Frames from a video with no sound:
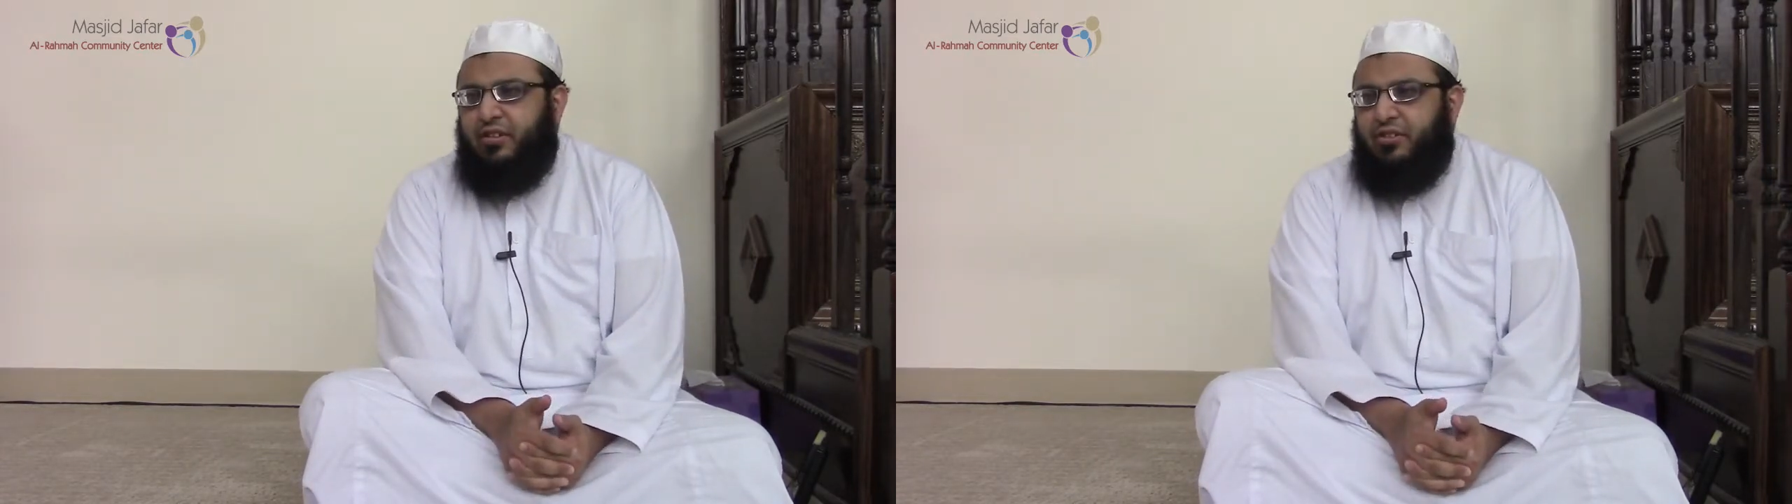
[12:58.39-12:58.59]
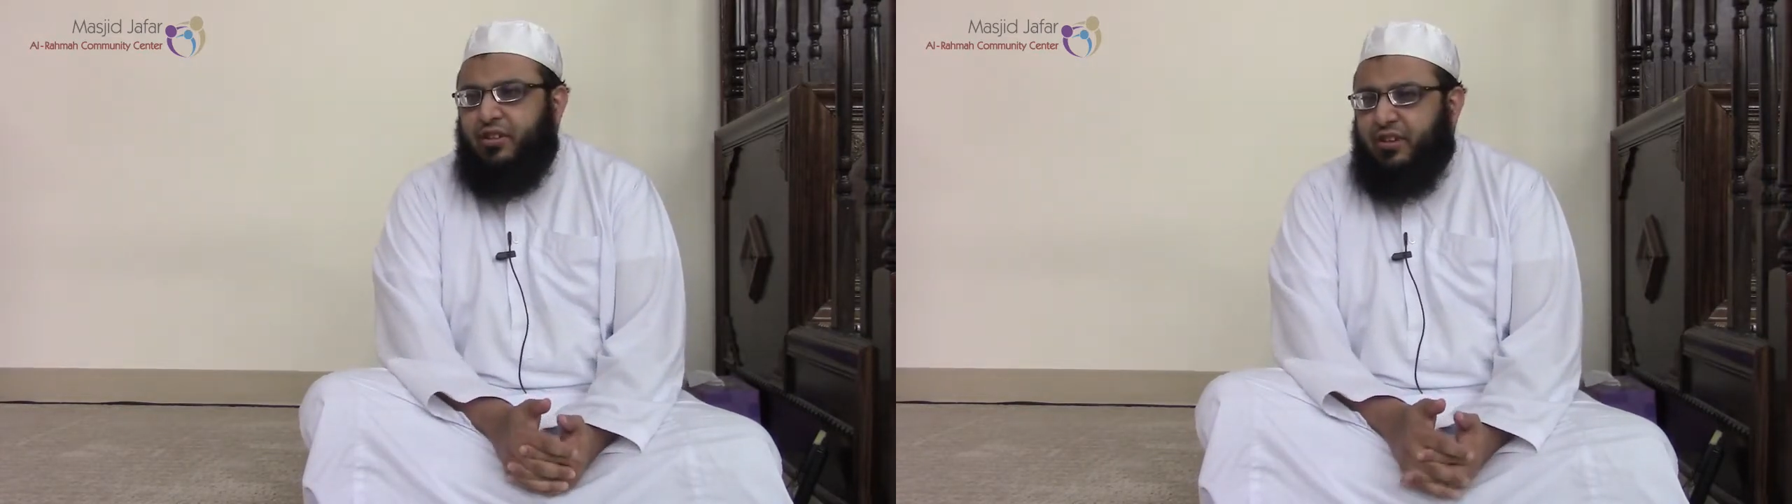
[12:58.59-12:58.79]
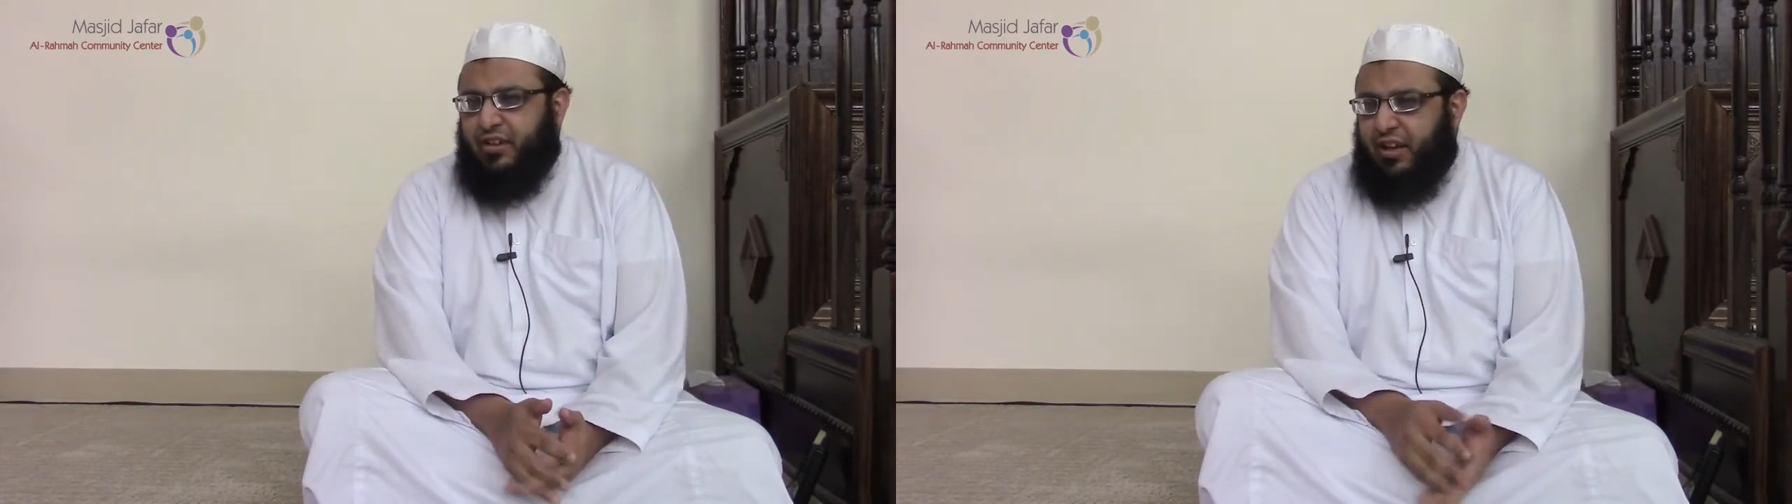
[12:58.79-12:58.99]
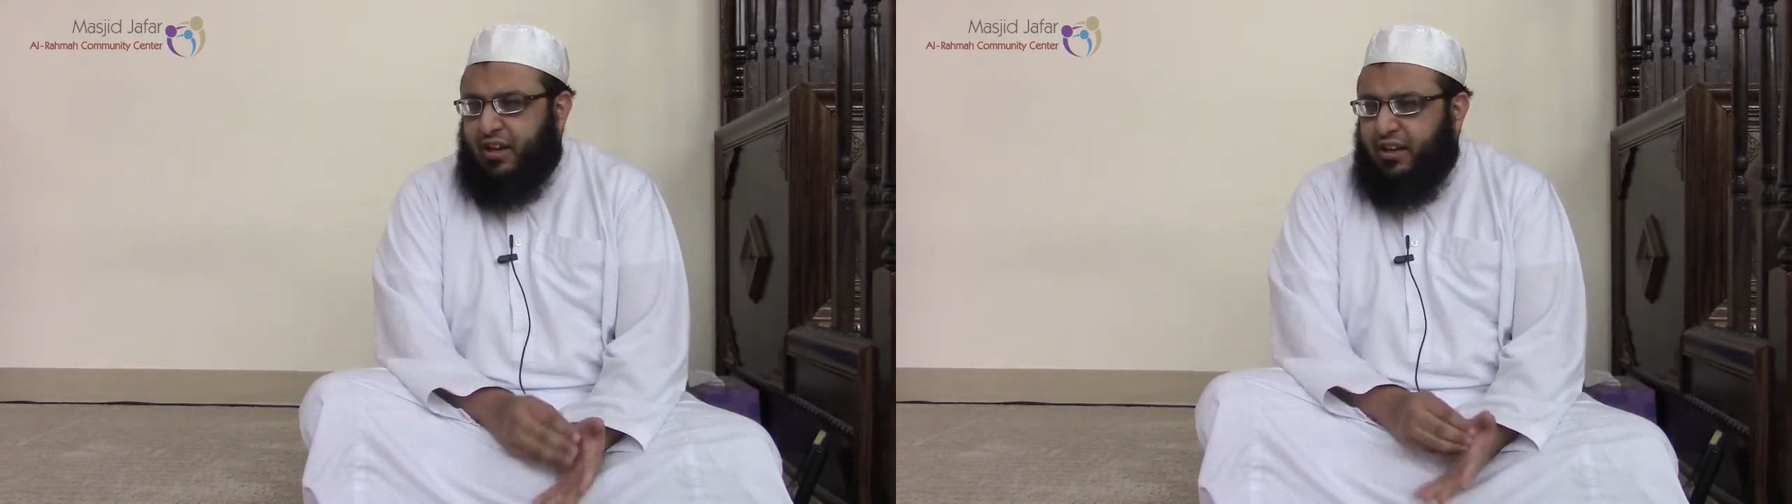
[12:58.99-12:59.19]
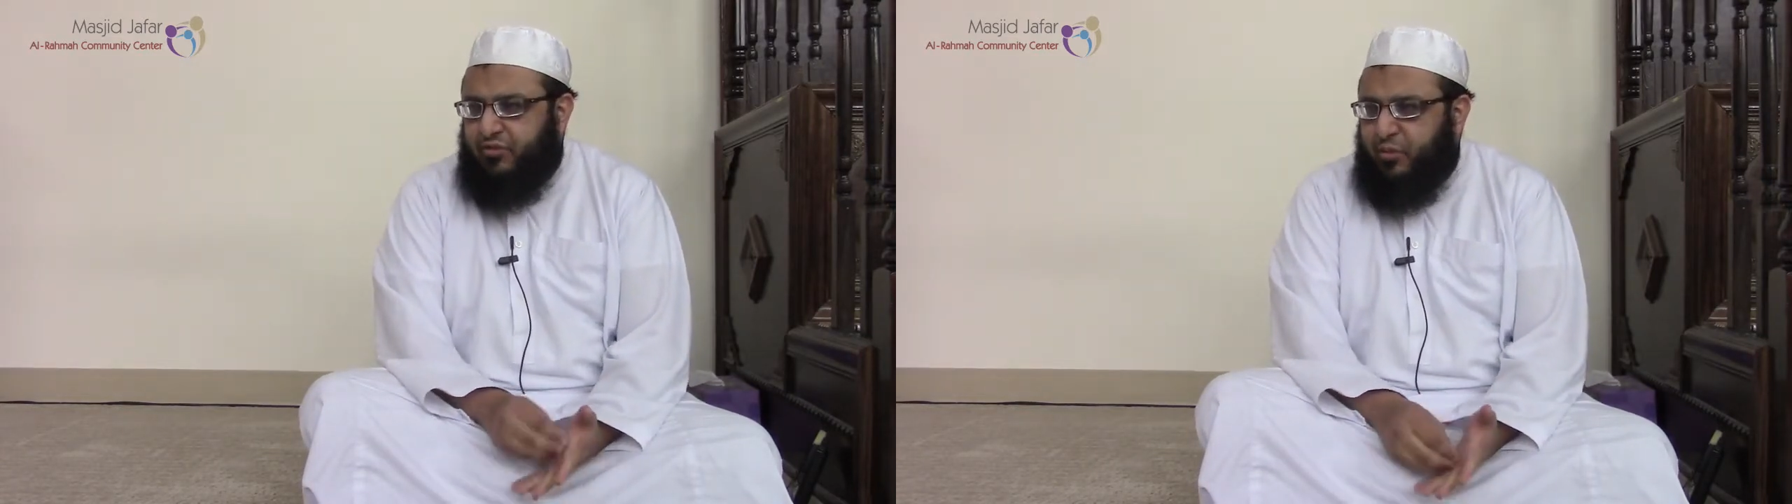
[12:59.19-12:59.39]
So they
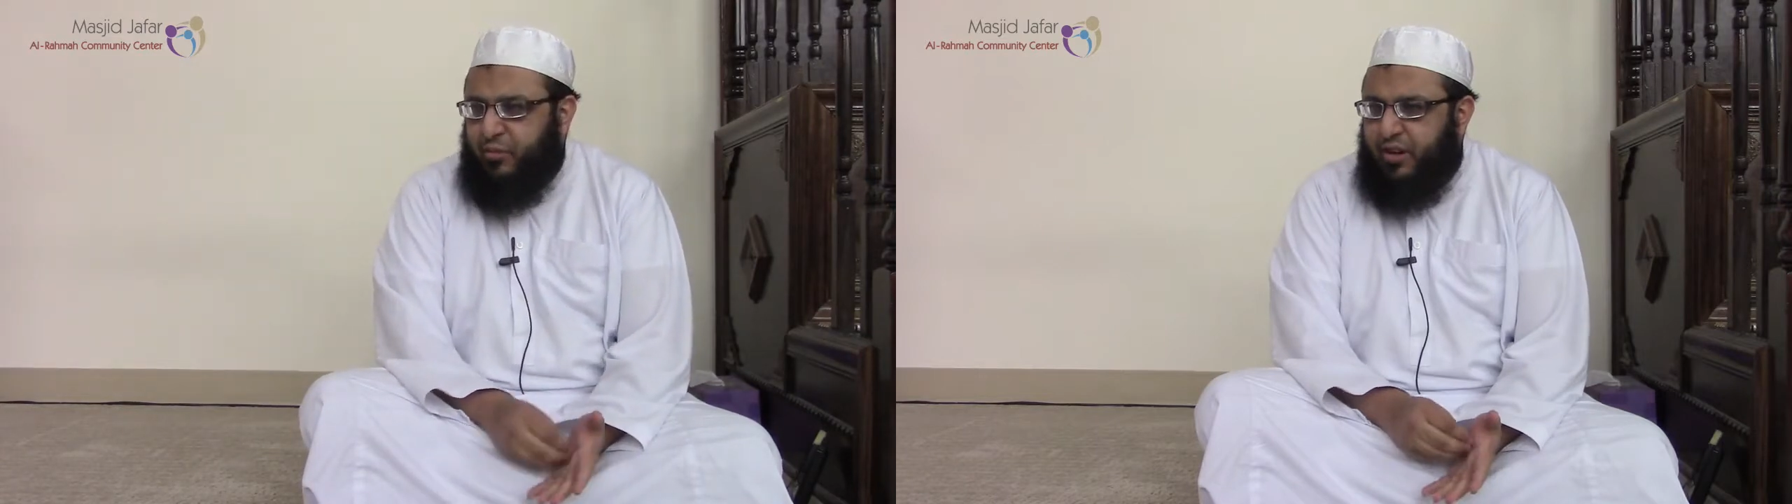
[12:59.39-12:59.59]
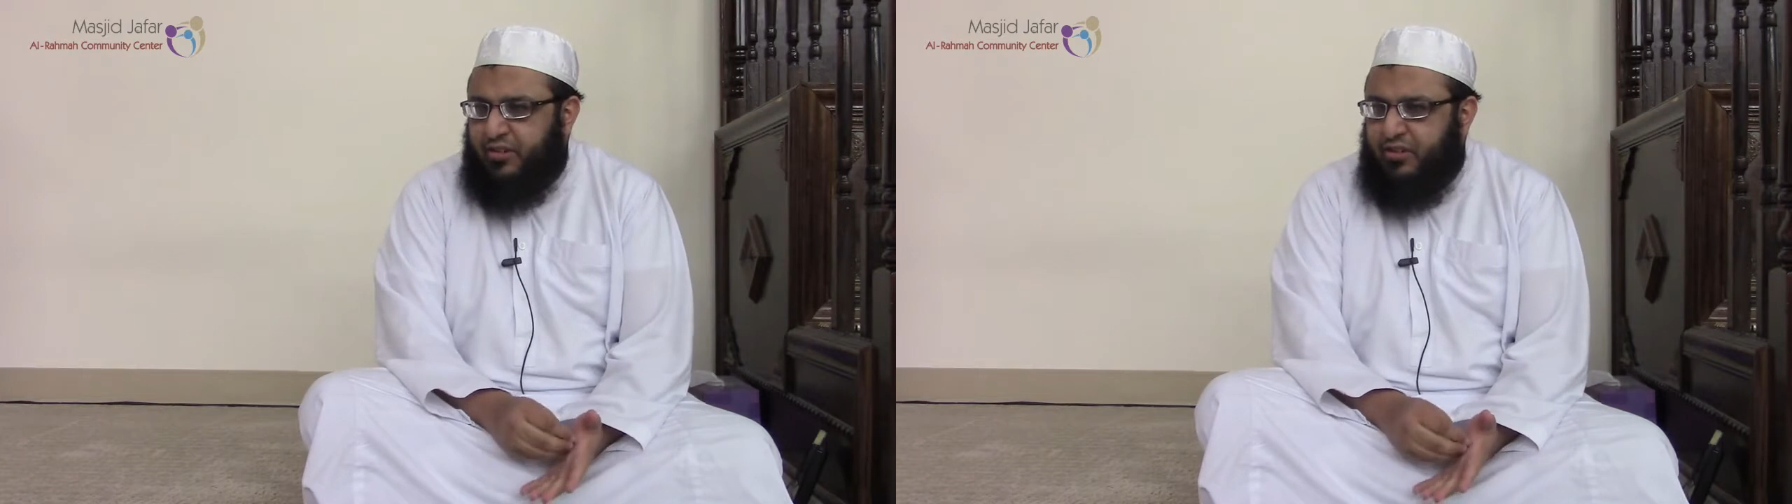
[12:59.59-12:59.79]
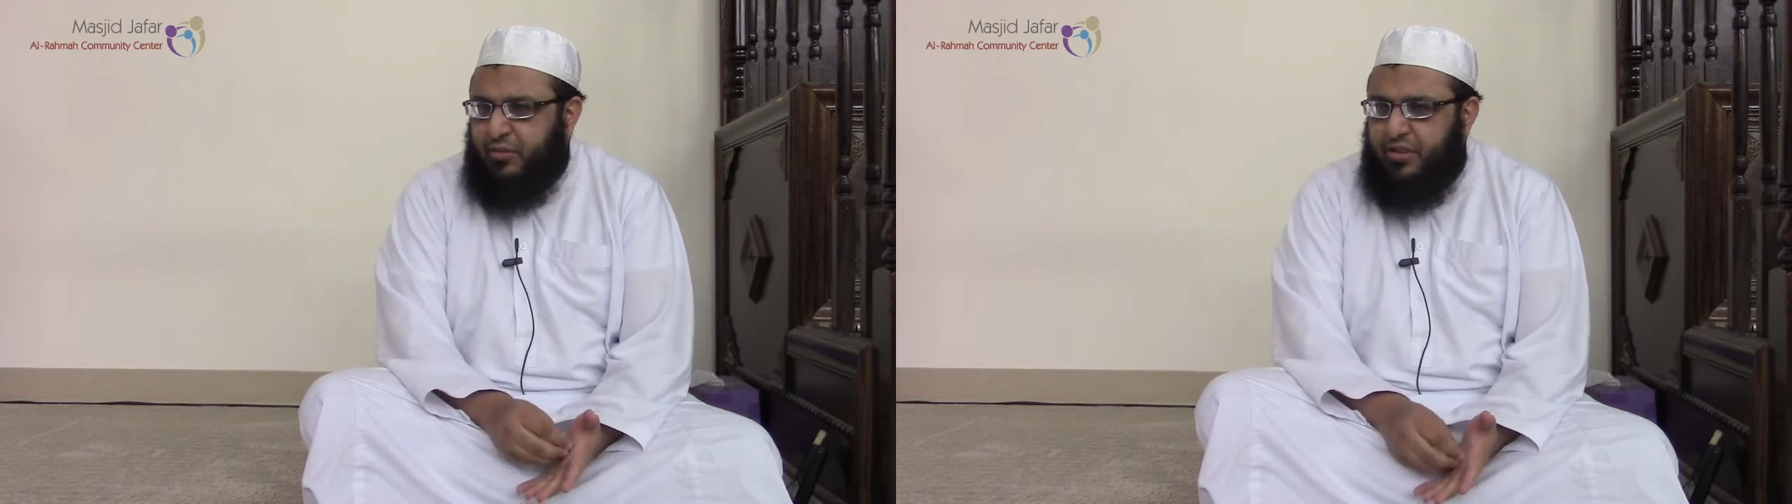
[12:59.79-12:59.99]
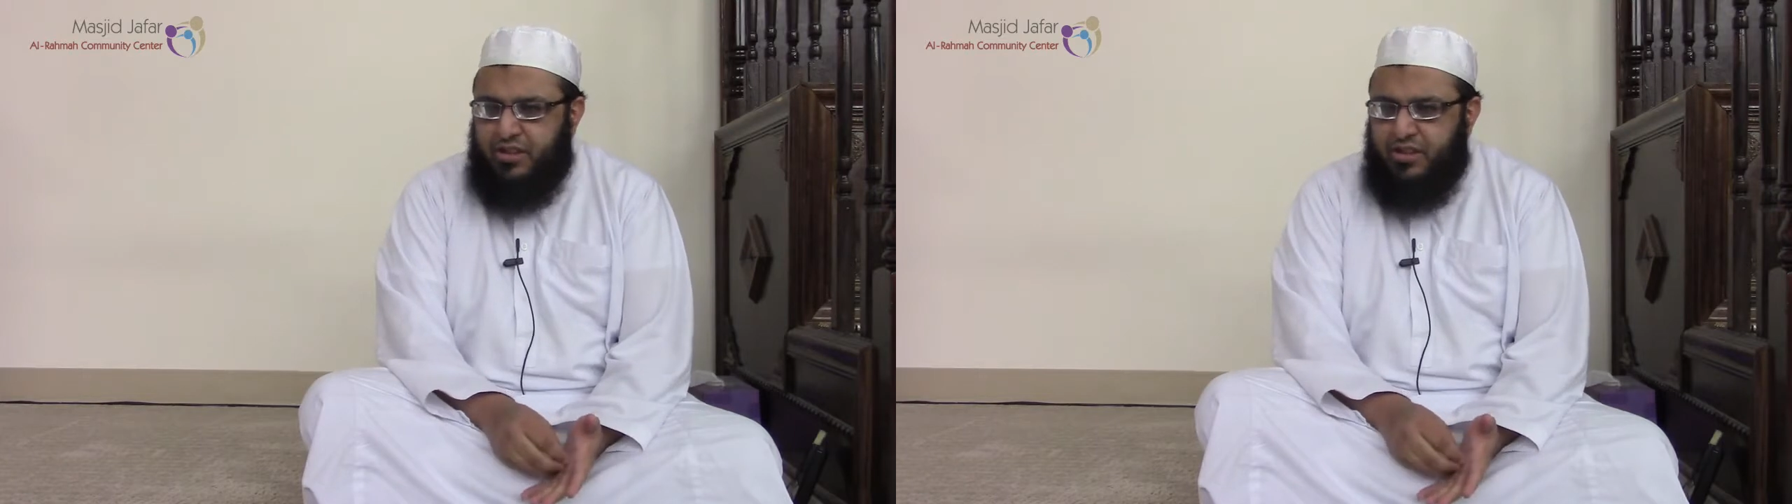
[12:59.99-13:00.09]
selected from amongst them